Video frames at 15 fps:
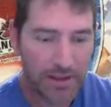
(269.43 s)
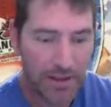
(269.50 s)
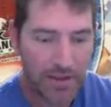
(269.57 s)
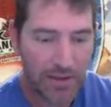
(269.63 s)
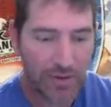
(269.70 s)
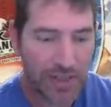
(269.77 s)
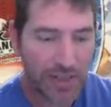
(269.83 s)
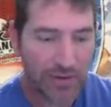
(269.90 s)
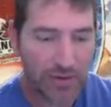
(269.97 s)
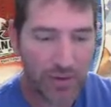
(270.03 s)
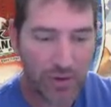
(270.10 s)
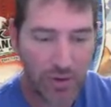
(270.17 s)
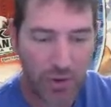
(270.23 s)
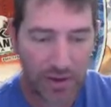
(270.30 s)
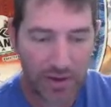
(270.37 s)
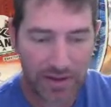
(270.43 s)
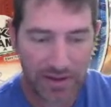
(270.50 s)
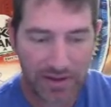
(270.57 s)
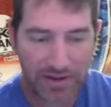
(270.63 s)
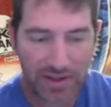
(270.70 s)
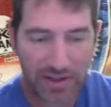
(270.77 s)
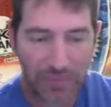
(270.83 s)
Well, that's the draw to this
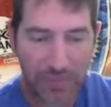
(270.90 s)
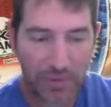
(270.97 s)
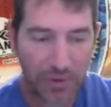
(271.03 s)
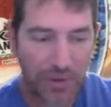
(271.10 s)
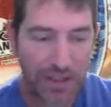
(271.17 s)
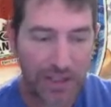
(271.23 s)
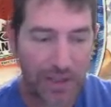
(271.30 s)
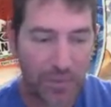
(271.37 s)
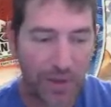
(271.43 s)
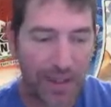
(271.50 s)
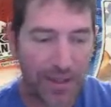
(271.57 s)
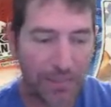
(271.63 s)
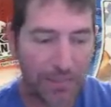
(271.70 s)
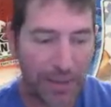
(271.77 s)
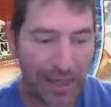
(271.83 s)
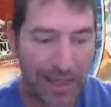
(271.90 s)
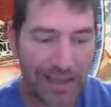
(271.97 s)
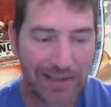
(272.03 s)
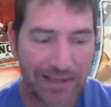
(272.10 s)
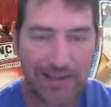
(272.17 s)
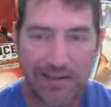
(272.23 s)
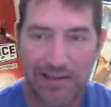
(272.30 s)
stuff. When you're getting random
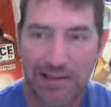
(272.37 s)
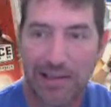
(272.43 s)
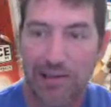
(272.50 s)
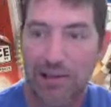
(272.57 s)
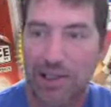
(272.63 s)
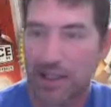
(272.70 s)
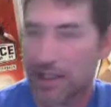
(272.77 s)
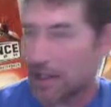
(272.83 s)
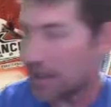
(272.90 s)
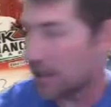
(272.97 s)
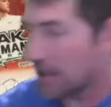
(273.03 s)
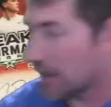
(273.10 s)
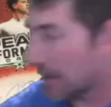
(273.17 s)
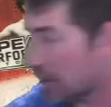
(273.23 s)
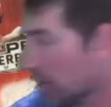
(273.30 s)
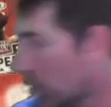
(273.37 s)
packs, literally, like you get like no